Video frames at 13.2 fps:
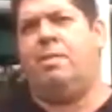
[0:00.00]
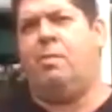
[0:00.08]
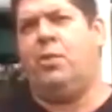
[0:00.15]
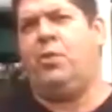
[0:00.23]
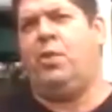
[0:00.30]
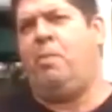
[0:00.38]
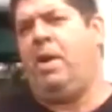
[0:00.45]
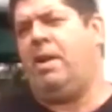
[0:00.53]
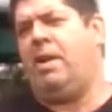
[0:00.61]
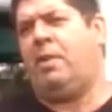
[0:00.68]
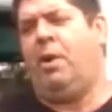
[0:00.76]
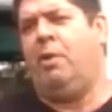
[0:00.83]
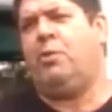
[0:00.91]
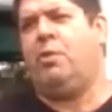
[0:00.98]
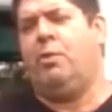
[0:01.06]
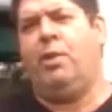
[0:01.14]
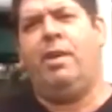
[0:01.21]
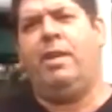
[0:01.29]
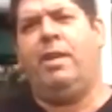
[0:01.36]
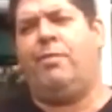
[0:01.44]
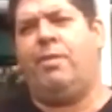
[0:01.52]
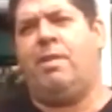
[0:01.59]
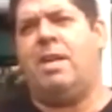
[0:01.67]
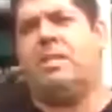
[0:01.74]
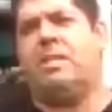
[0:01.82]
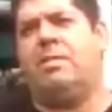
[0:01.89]
It wasn't about cultural learning
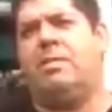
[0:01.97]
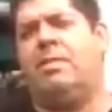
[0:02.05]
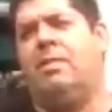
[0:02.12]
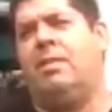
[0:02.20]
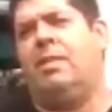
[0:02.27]
for us.